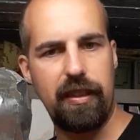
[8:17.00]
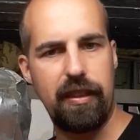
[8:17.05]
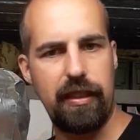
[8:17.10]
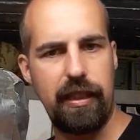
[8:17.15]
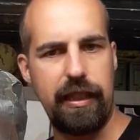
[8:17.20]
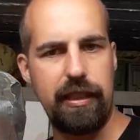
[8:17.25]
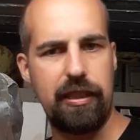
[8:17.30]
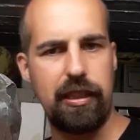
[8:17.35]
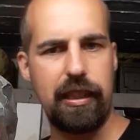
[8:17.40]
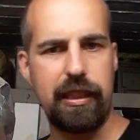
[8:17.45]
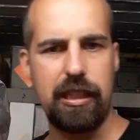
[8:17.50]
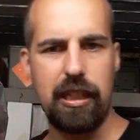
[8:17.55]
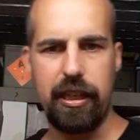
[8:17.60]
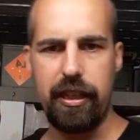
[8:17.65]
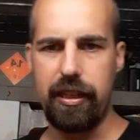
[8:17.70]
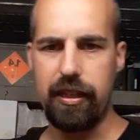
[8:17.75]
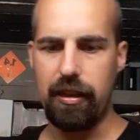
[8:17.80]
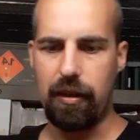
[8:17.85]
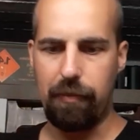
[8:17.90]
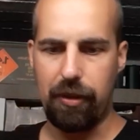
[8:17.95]
it's
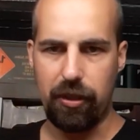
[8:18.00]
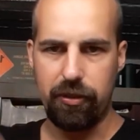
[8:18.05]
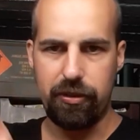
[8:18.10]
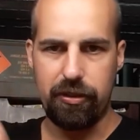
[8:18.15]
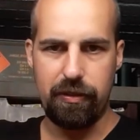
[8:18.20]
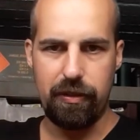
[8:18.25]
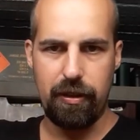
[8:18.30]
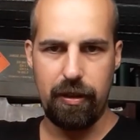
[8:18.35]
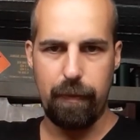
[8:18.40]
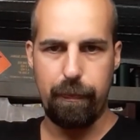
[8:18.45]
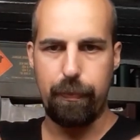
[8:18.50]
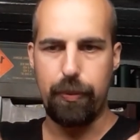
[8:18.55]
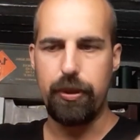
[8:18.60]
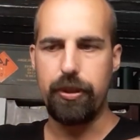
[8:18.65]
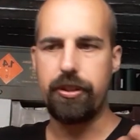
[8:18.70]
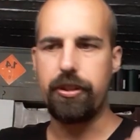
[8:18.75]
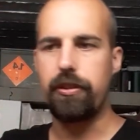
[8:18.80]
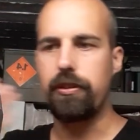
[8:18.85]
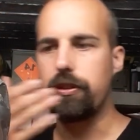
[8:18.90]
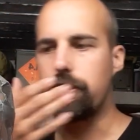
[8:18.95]
actually about
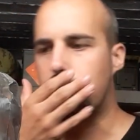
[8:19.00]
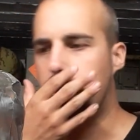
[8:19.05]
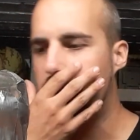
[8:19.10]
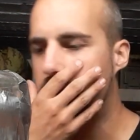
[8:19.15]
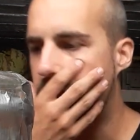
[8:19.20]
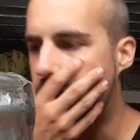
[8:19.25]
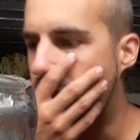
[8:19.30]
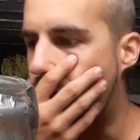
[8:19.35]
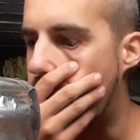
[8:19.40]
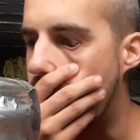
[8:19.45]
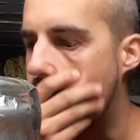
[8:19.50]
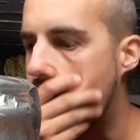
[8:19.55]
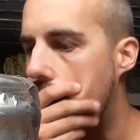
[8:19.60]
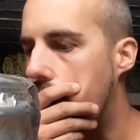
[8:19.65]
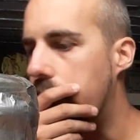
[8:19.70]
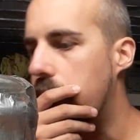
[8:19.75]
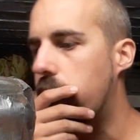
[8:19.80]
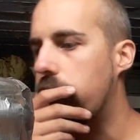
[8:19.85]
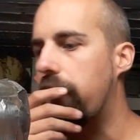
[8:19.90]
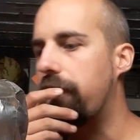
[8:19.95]
personal choice that you're
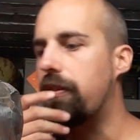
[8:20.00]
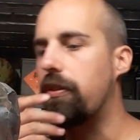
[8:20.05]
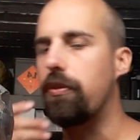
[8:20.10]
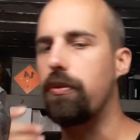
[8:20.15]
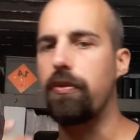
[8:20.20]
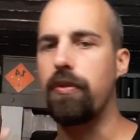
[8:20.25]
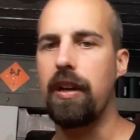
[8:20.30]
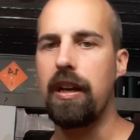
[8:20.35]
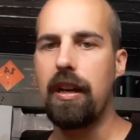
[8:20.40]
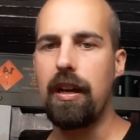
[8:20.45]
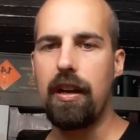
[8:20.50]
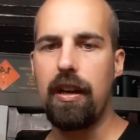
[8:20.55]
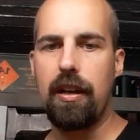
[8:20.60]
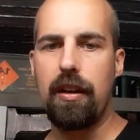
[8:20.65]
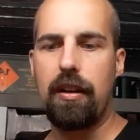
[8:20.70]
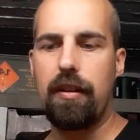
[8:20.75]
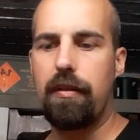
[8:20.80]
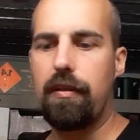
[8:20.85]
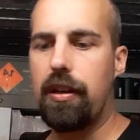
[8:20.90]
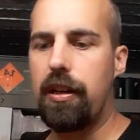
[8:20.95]
going to have to do.
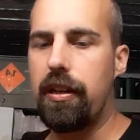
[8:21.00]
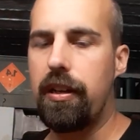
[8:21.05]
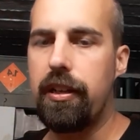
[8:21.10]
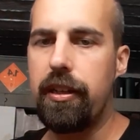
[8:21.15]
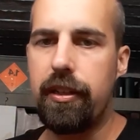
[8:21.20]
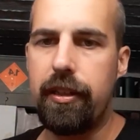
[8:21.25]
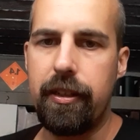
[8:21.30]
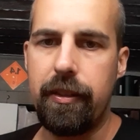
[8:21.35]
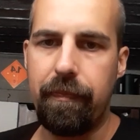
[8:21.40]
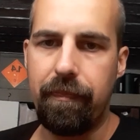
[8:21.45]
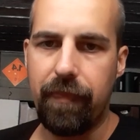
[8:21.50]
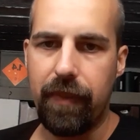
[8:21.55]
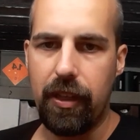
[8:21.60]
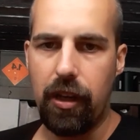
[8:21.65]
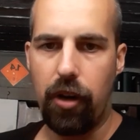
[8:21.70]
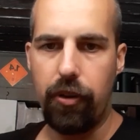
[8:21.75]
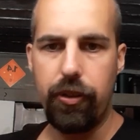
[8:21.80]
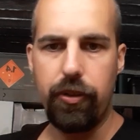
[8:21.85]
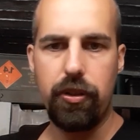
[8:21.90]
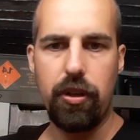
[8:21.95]

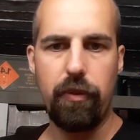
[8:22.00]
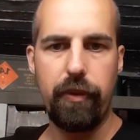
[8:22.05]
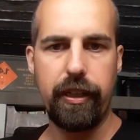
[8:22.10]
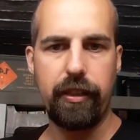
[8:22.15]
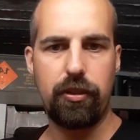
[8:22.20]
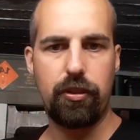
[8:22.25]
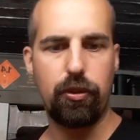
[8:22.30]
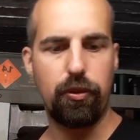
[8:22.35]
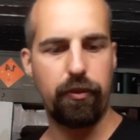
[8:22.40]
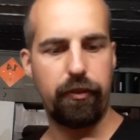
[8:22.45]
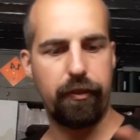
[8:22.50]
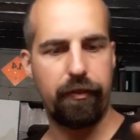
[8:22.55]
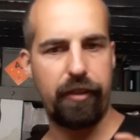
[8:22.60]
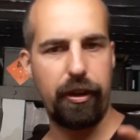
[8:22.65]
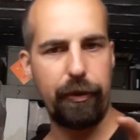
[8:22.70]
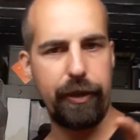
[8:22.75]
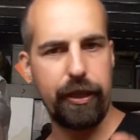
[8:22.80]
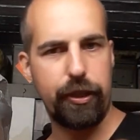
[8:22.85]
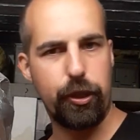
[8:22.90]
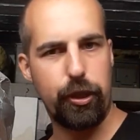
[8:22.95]
Are you going to
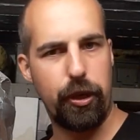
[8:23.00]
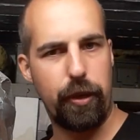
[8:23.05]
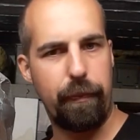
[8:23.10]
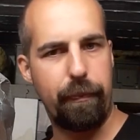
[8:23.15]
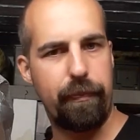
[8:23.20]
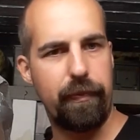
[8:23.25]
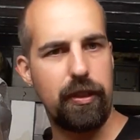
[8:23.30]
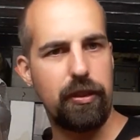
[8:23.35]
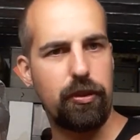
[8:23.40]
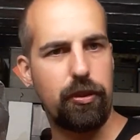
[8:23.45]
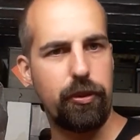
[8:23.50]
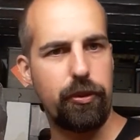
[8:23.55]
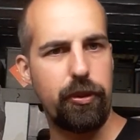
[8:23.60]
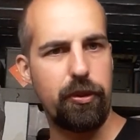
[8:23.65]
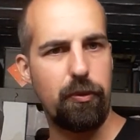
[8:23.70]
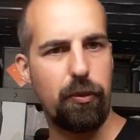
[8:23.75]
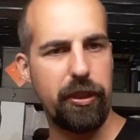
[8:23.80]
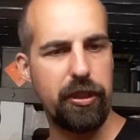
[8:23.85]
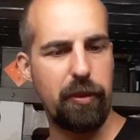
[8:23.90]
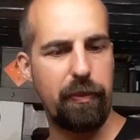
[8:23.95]
do
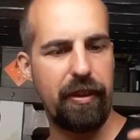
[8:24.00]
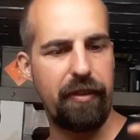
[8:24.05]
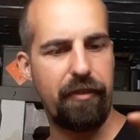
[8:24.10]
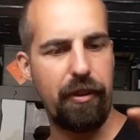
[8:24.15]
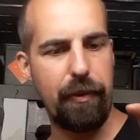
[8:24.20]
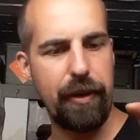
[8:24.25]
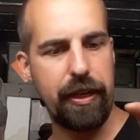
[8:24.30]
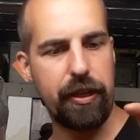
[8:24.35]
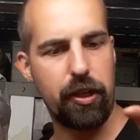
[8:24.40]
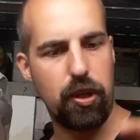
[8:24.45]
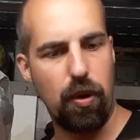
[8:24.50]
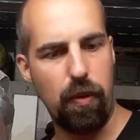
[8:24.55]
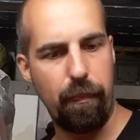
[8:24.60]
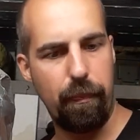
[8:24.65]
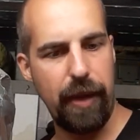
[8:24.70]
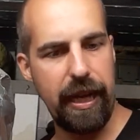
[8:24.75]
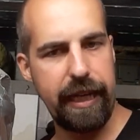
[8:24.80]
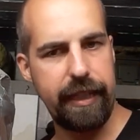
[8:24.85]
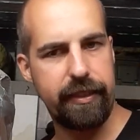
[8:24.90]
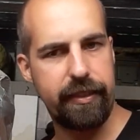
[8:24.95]
you want to be very
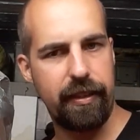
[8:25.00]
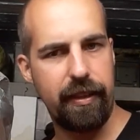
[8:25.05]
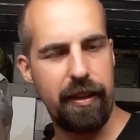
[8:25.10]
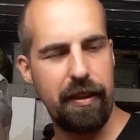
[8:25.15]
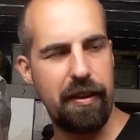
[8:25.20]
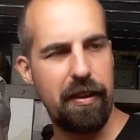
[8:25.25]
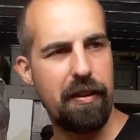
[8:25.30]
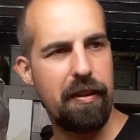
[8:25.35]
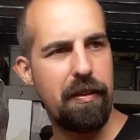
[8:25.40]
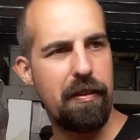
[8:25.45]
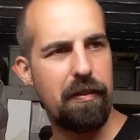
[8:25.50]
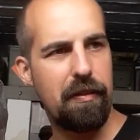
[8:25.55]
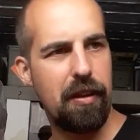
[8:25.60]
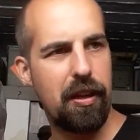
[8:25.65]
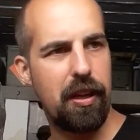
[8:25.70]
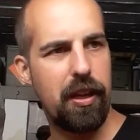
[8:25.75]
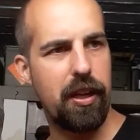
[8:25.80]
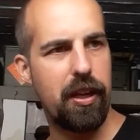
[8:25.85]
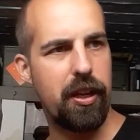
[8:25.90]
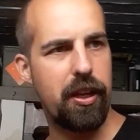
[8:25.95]
compact,
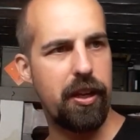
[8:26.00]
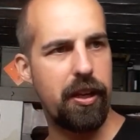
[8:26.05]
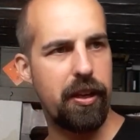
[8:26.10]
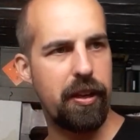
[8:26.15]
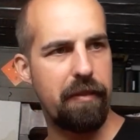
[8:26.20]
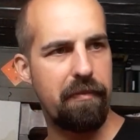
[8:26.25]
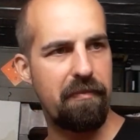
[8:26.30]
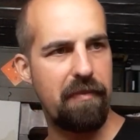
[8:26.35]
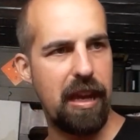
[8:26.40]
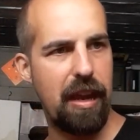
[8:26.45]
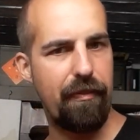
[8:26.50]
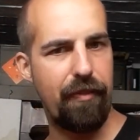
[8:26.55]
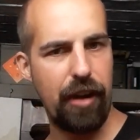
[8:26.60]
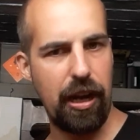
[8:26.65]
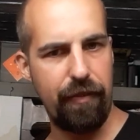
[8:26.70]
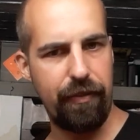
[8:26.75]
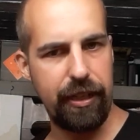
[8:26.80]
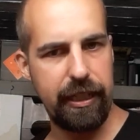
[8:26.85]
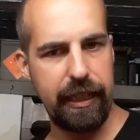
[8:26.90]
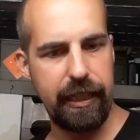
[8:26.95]

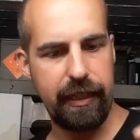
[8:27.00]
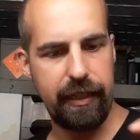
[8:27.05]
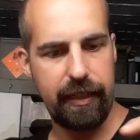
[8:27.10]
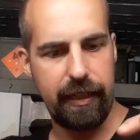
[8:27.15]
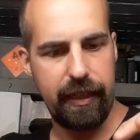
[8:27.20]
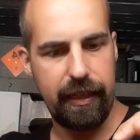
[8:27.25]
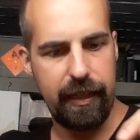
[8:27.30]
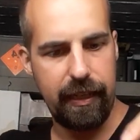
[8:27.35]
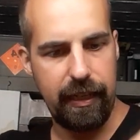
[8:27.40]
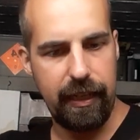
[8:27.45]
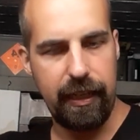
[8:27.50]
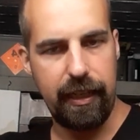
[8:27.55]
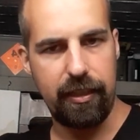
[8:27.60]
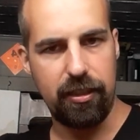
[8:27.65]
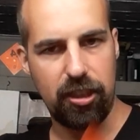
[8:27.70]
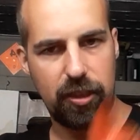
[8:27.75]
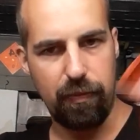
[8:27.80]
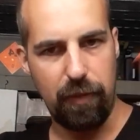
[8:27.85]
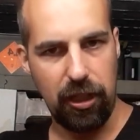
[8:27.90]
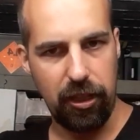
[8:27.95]
everything in
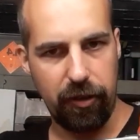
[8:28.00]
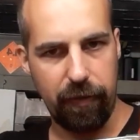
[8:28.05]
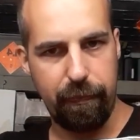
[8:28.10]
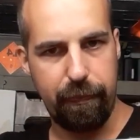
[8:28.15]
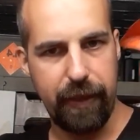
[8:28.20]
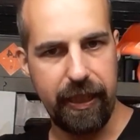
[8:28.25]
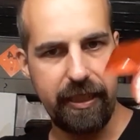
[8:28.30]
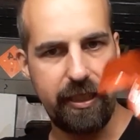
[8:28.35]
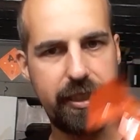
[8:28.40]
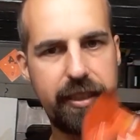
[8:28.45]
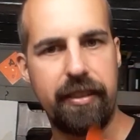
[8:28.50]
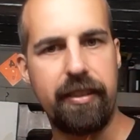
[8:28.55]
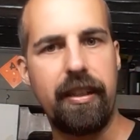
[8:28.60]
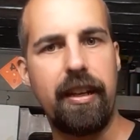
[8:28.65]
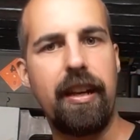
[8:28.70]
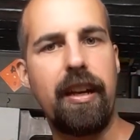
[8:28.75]
a smaller bits,